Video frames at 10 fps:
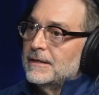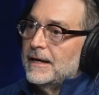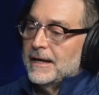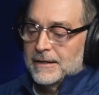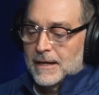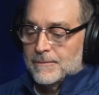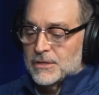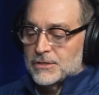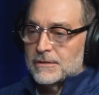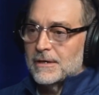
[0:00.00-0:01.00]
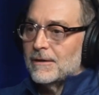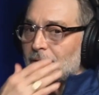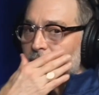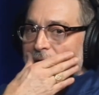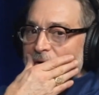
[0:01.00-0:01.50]
And I'm just,
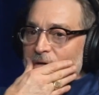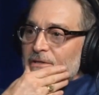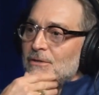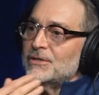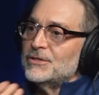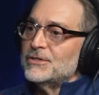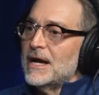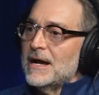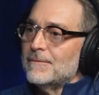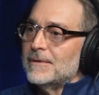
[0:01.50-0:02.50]
how could you quit your job?